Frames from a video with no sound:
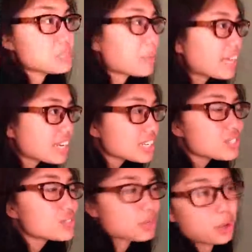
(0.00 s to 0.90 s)
This painting
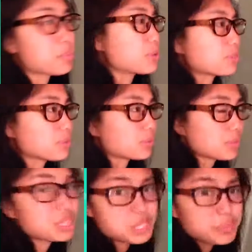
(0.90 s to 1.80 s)
is so beautiful. It
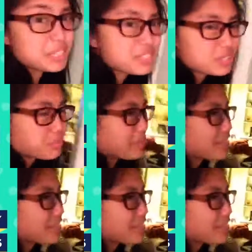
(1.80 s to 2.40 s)
really speaks to